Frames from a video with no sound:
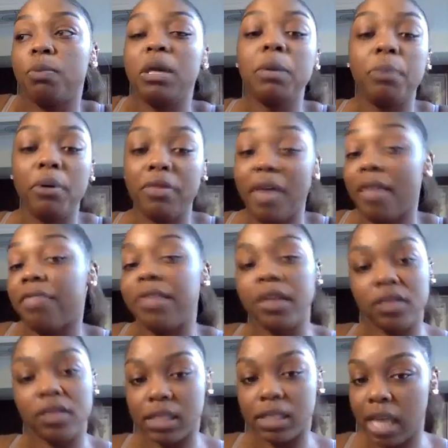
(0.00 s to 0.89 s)
people that
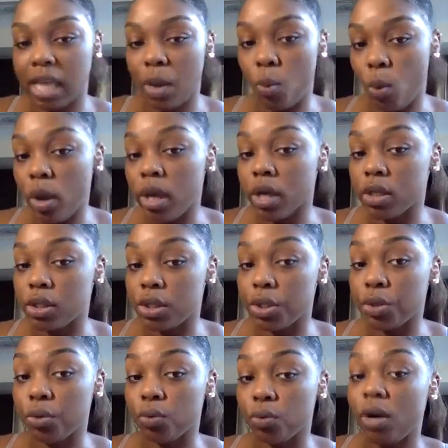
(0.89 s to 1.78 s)
think the same way as you